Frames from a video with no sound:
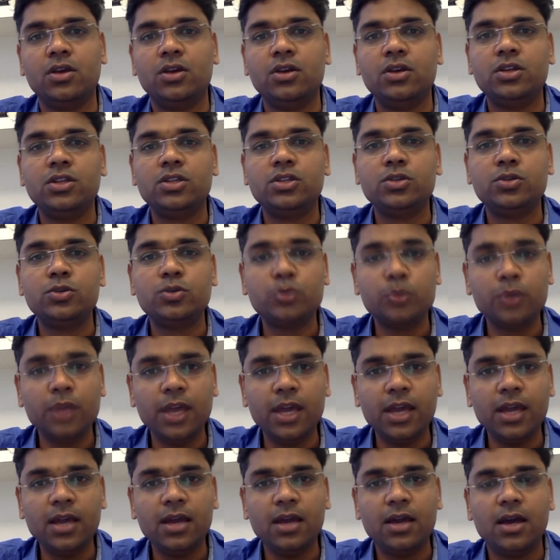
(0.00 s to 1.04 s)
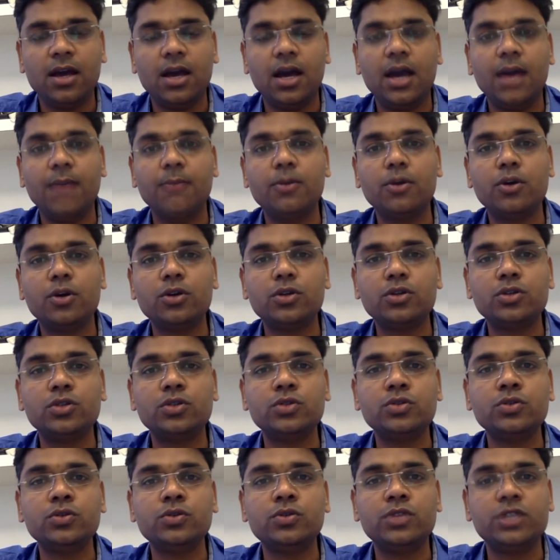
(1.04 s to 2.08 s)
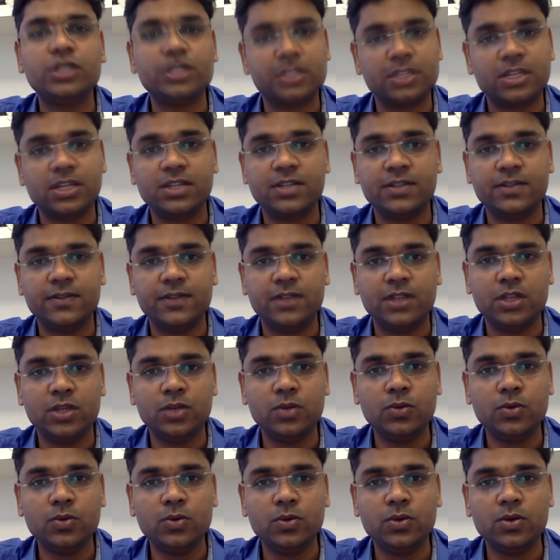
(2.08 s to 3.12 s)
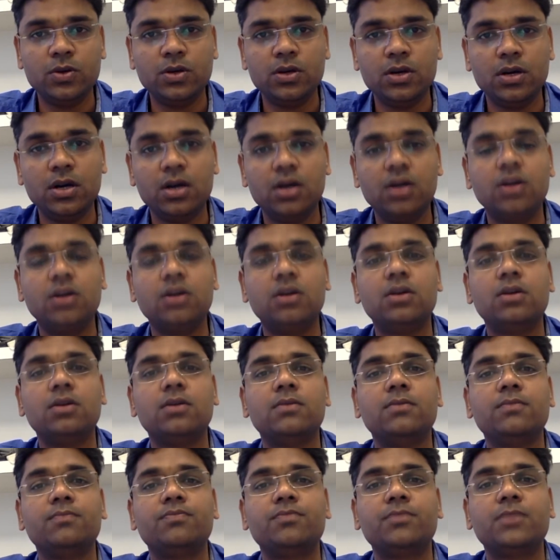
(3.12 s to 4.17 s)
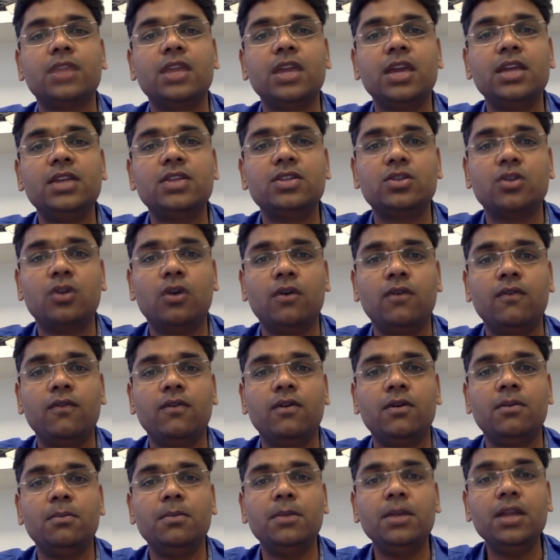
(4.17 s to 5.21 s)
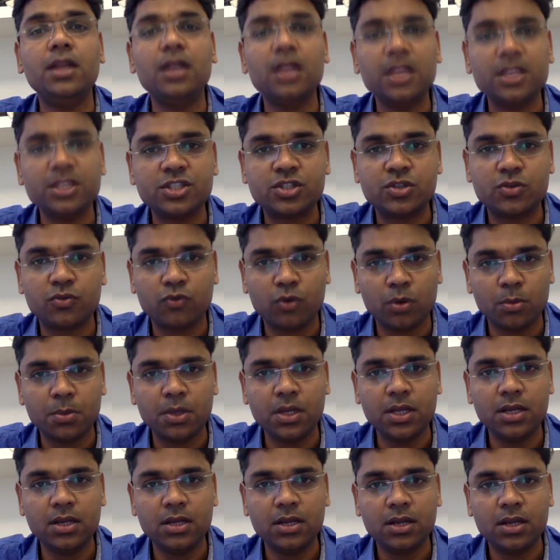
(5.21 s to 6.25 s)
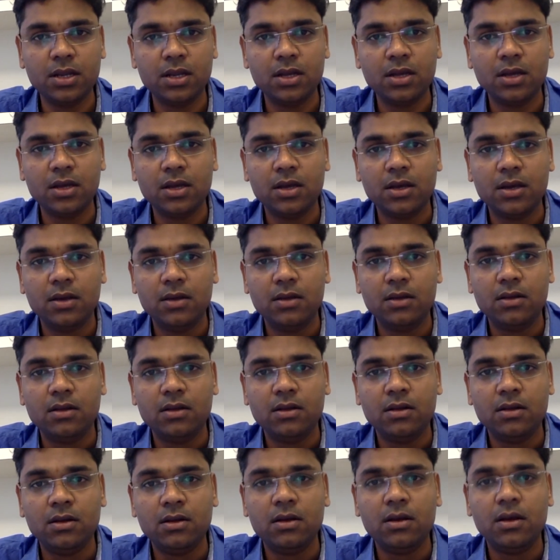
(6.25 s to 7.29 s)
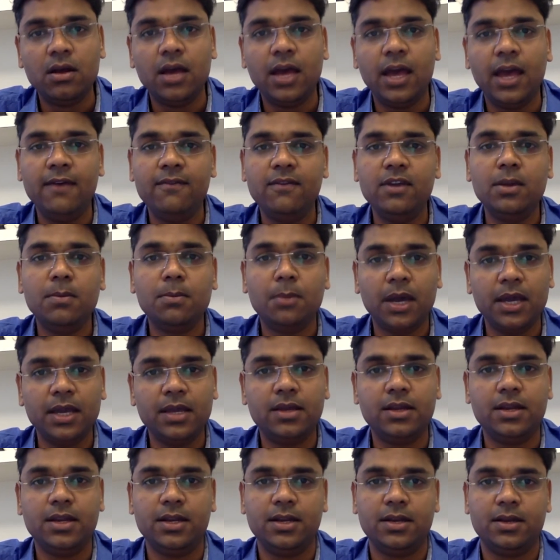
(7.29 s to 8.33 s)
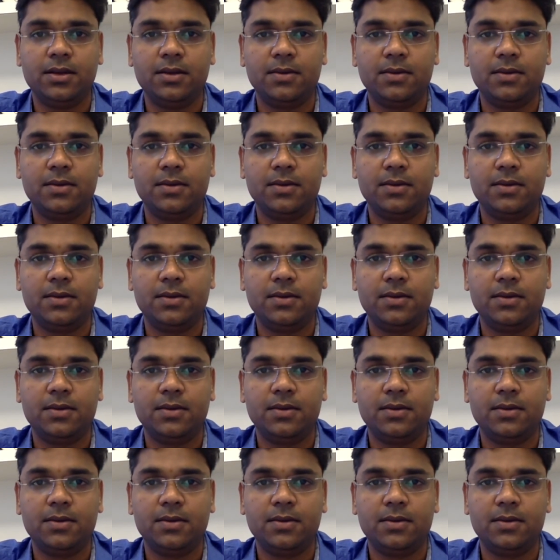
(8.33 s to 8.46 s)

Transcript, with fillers: So today I'm going to discuss with you a case of a middle-aged woman having migraine.